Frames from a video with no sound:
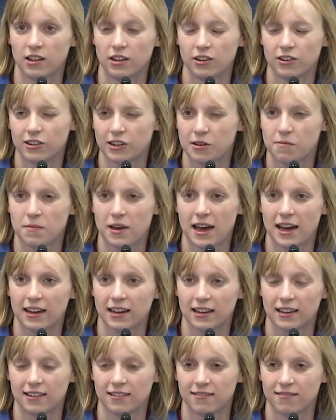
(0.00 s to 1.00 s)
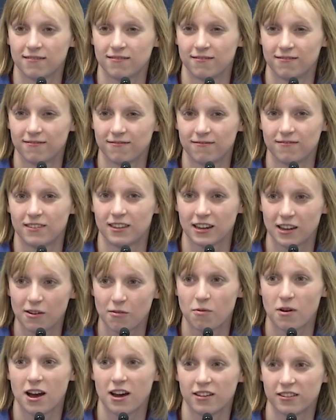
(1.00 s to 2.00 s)
looking back and
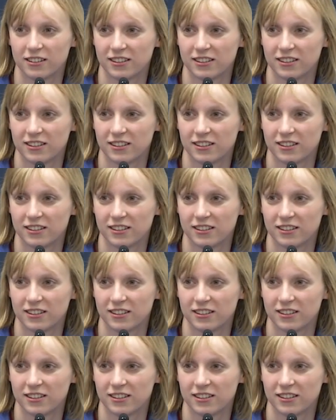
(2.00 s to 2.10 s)
thinking, "Wow,